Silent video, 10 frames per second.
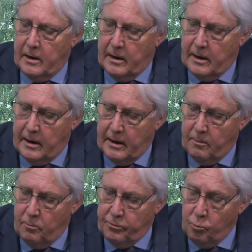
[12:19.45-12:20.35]

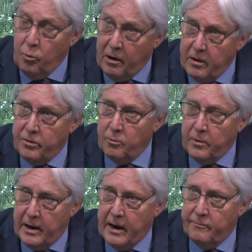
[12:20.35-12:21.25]
The worry that
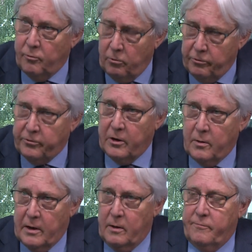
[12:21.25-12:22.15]
we have also,
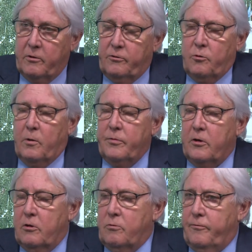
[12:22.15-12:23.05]
however, is the one
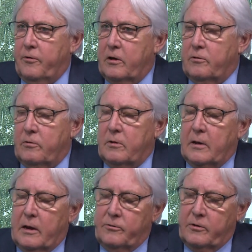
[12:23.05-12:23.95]
that you referred to at
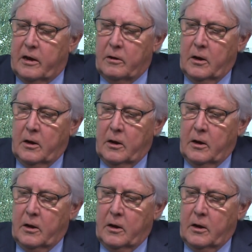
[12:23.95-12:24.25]
the outset,